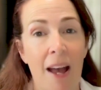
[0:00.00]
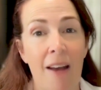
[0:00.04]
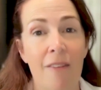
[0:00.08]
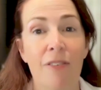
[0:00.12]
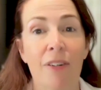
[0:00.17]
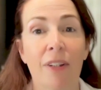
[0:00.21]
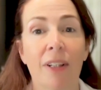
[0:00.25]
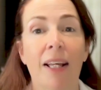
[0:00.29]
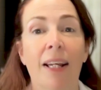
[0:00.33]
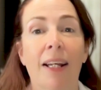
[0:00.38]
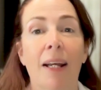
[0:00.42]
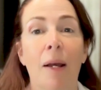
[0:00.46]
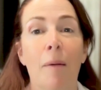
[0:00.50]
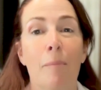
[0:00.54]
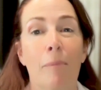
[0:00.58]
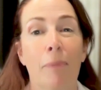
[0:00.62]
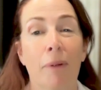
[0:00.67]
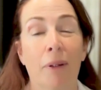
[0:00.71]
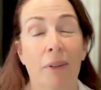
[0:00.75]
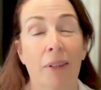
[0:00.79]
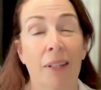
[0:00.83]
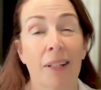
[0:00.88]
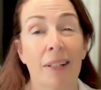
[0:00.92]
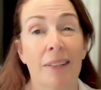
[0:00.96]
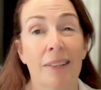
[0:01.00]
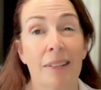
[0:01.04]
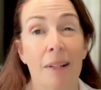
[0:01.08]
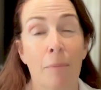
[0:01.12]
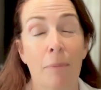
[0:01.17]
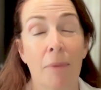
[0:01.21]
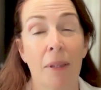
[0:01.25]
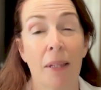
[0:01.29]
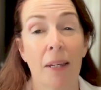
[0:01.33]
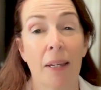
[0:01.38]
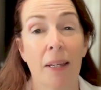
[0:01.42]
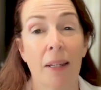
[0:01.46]
I feel like I'm building
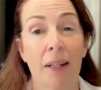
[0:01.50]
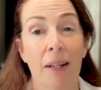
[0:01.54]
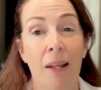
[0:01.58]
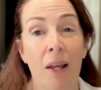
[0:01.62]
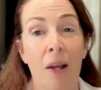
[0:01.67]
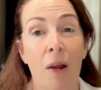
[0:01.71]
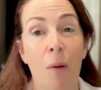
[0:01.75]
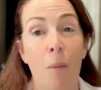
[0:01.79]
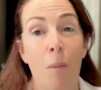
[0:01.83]
something